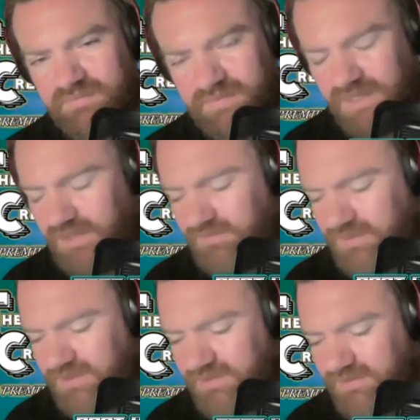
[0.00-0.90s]
yeah,
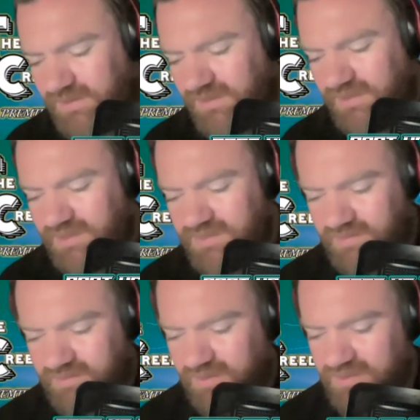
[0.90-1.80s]
there's
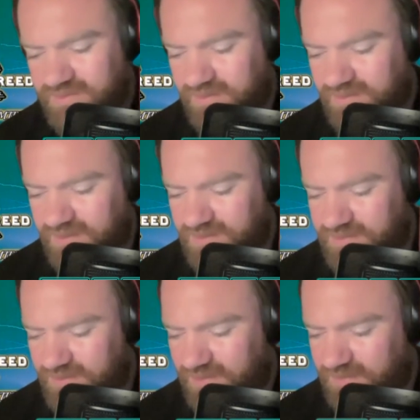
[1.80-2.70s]
clearly still a
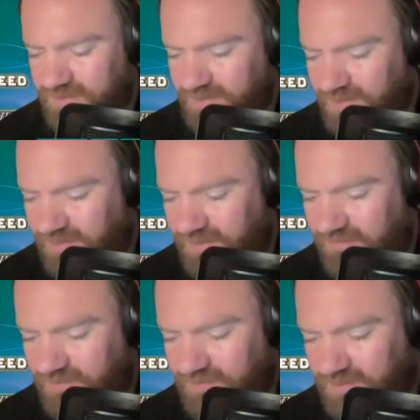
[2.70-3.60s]
decent team because I think I
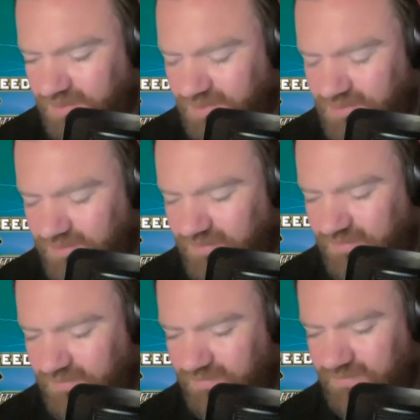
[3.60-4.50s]
even looked at their
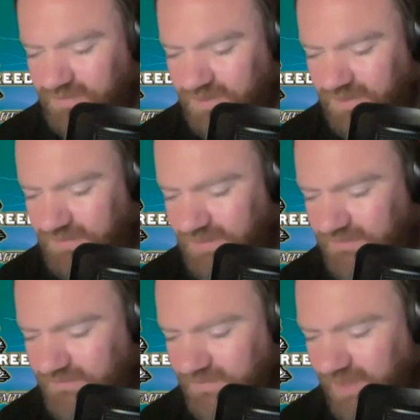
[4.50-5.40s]
Geelong. You know,
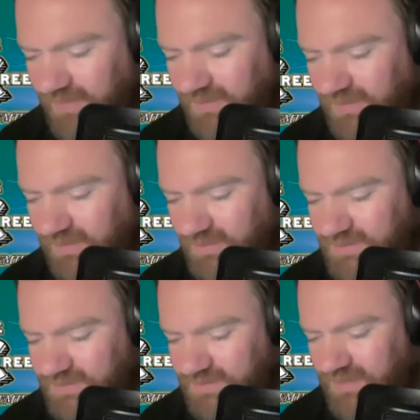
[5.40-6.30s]
they haven't lost
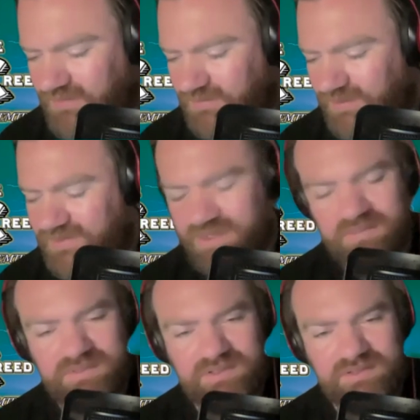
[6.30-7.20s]
terribly to
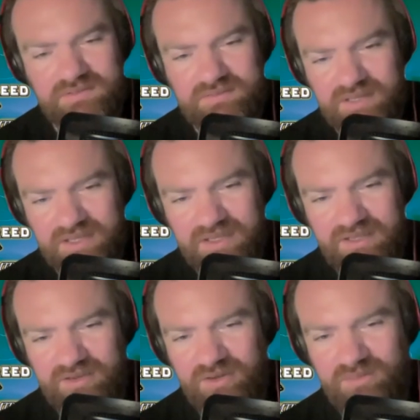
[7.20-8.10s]
teams. They're just
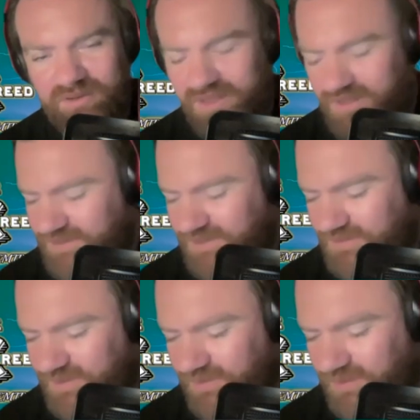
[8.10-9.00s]
not applying themselves
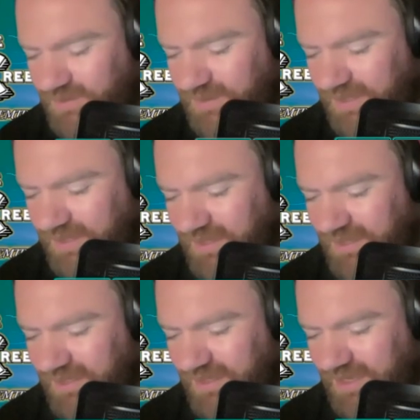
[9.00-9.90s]
very well.
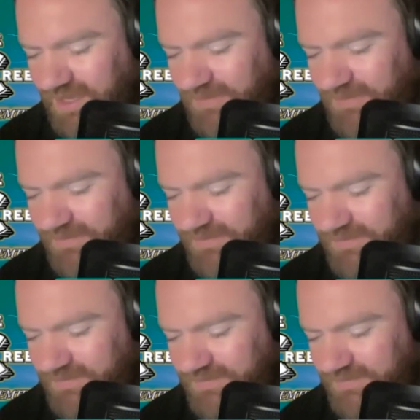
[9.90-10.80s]
Um,
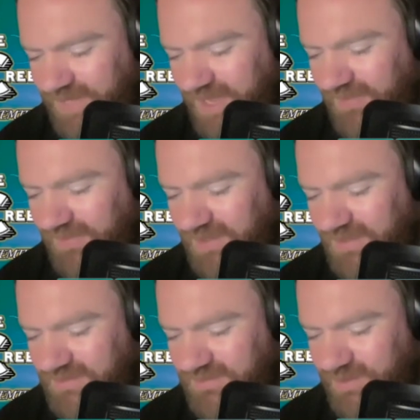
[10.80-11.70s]
our
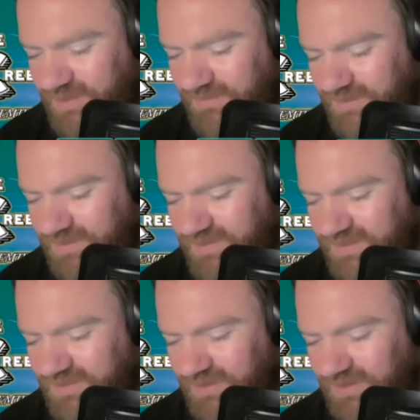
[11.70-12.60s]
things we
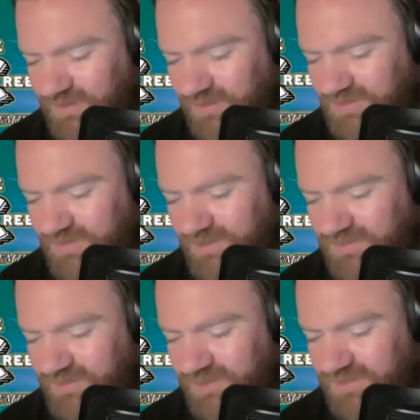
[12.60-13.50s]
decided to go a little bit
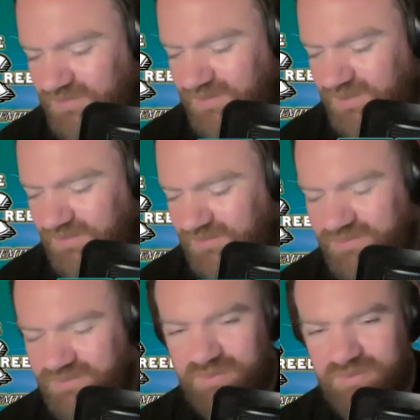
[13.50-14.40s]
special on this one and do
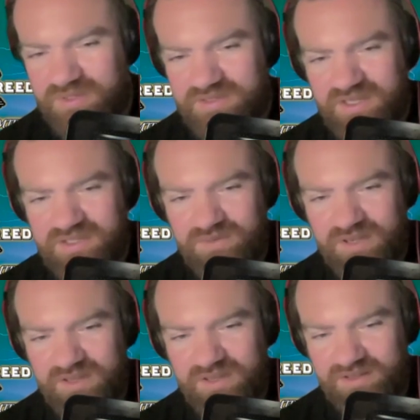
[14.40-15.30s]
two things each
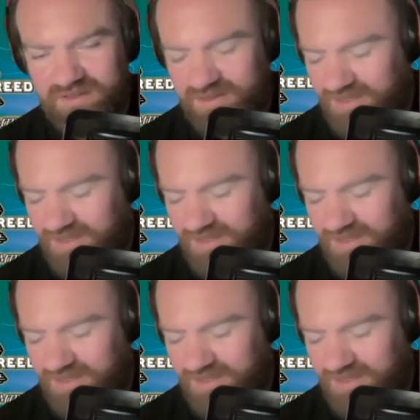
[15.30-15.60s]
rather than